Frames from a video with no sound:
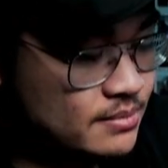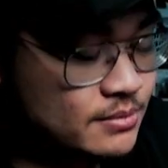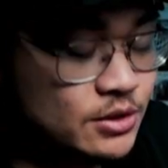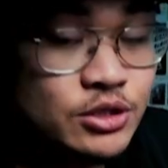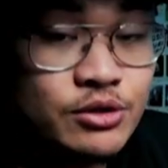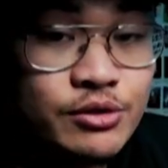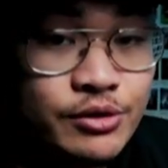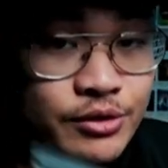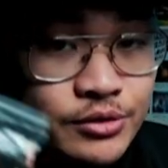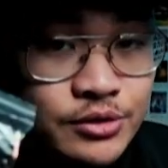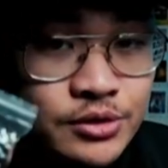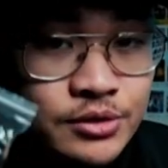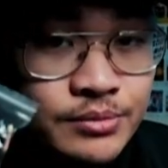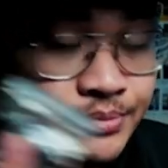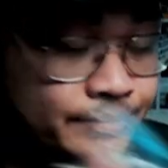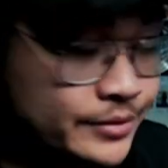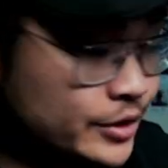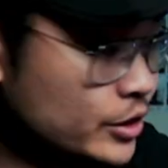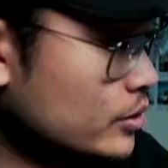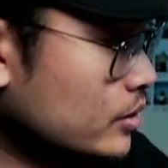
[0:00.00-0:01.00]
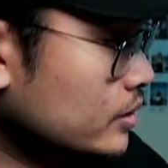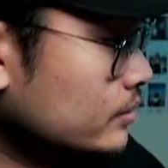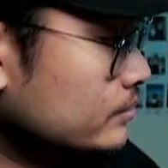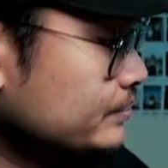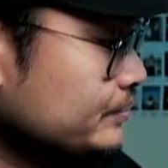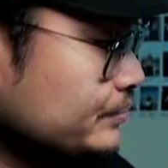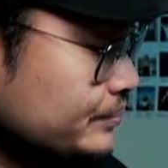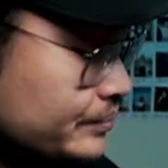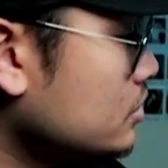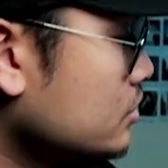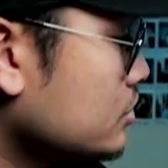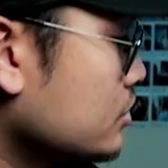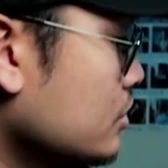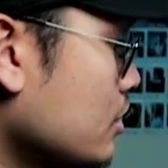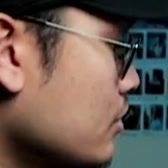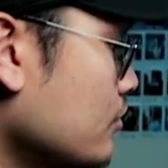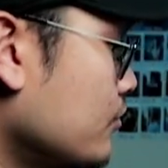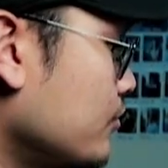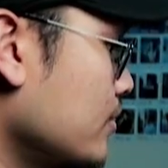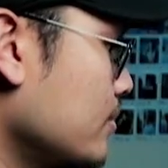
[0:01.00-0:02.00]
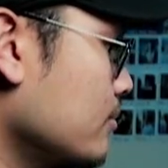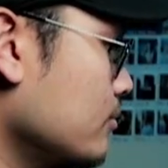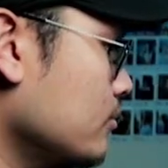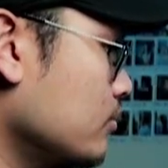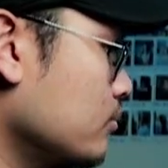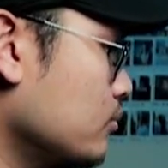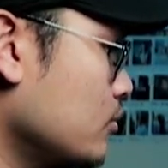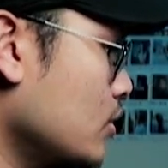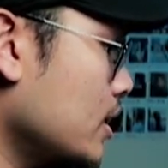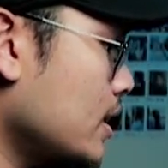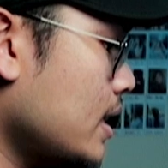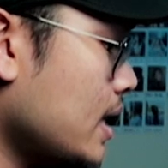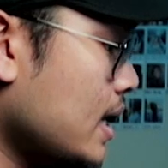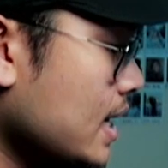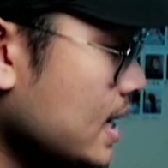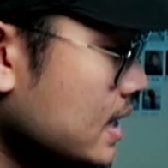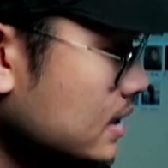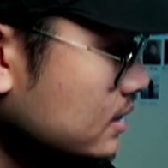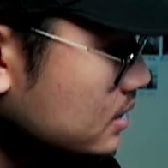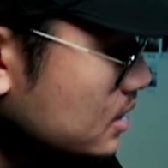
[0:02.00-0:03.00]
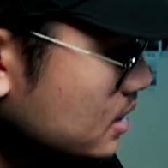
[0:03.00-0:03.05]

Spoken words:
some screws. Cool. So from what I